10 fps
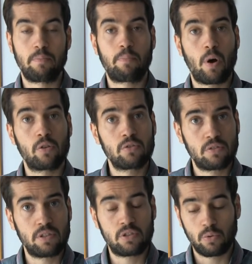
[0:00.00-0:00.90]
product
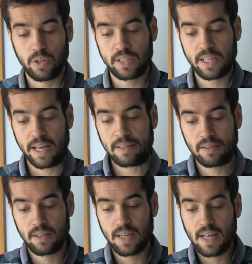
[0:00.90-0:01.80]
the students get.
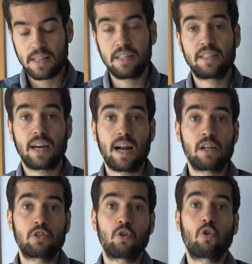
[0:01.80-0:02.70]
These are
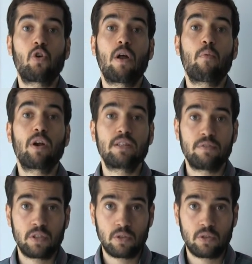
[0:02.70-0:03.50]
also collaborative